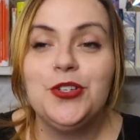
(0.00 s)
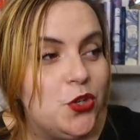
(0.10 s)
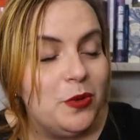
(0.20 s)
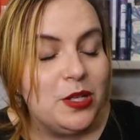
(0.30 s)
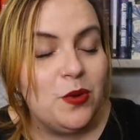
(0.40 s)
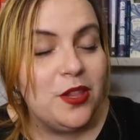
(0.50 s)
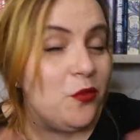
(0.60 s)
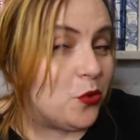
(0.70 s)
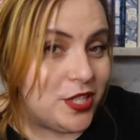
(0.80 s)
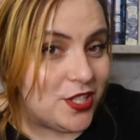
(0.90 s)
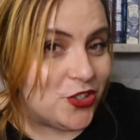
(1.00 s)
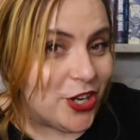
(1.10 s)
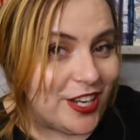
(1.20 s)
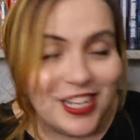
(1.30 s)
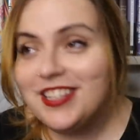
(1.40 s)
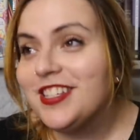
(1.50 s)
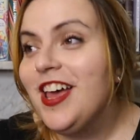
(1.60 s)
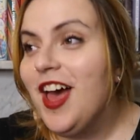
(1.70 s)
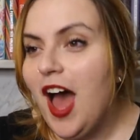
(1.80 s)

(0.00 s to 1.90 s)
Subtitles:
2 weeks worth of oyster journeys.